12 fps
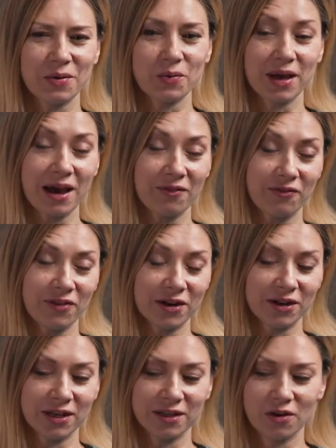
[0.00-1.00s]
We have
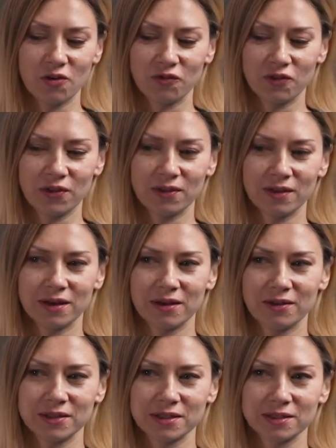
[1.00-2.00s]
very often
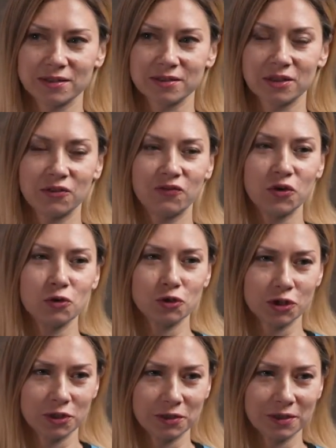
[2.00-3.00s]
this
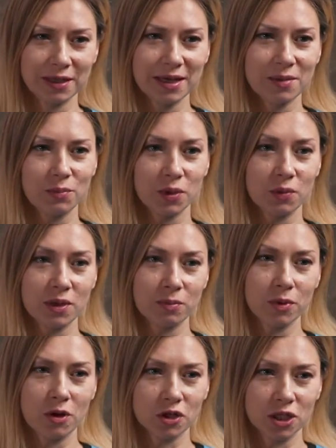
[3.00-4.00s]
confusion between the
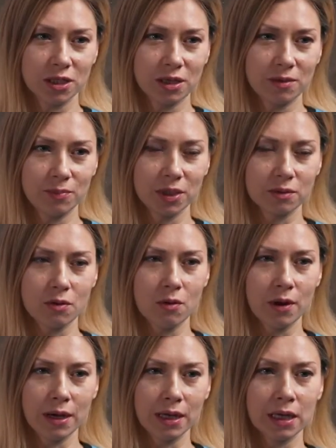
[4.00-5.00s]
blockchain and
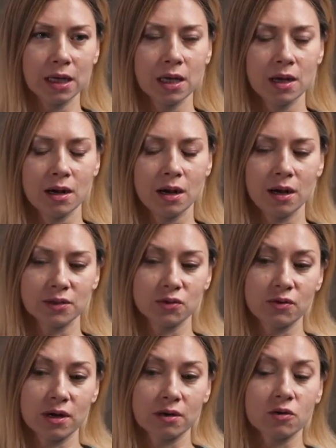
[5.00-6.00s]
Bitcoin.
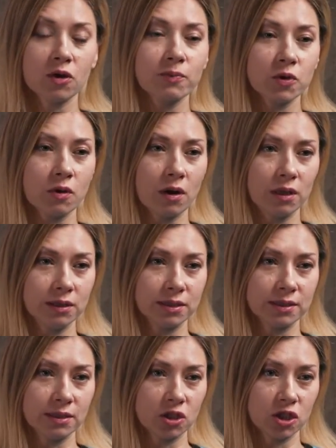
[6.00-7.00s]
So there are
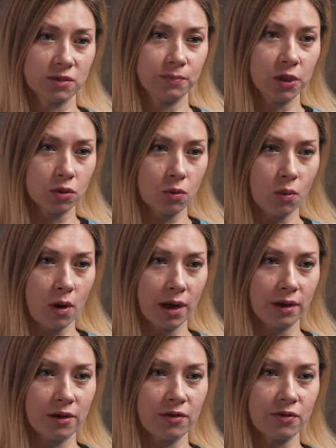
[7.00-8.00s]
cryptocurrencies such as
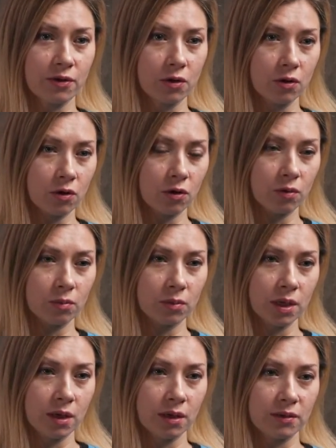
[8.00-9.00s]
Bitcoin and
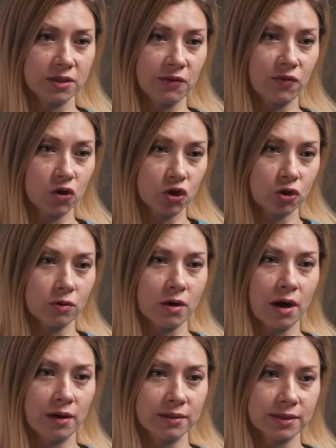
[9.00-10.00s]
Ethereum. These are virtual
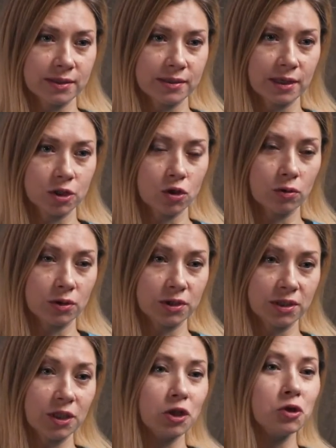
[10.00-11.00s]
currencies like
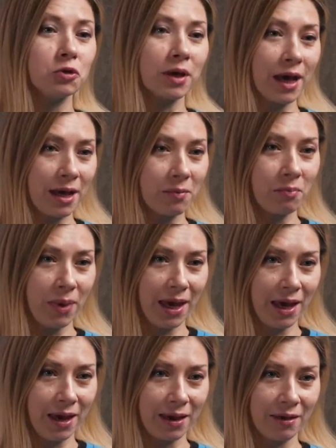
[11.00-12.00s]
dollars, and you can
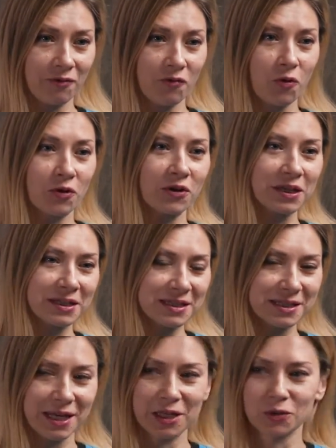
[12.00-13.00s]
pay for real
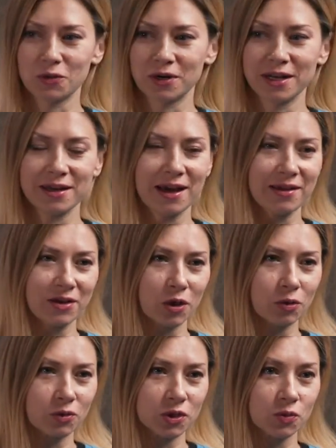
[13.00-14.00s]
estate or any other
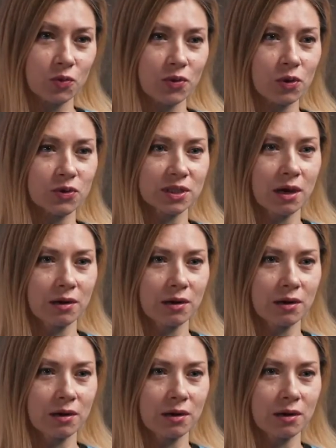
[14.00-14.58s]
goods with those